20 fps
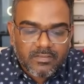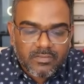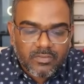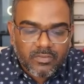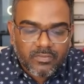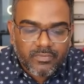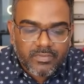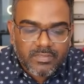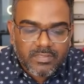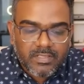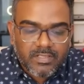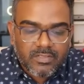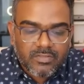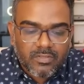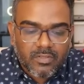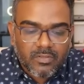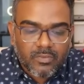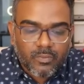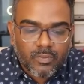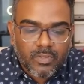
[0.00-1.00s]
So if you see, the
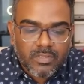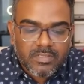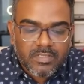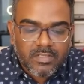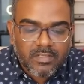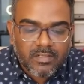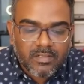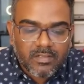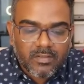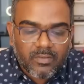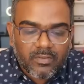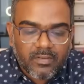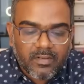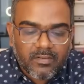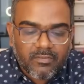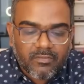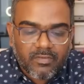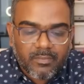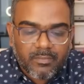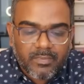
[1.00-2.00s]
stock was in a clear
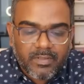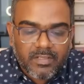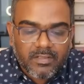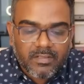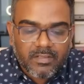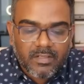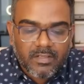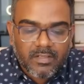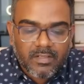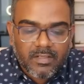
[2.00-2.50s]
downtrend from here,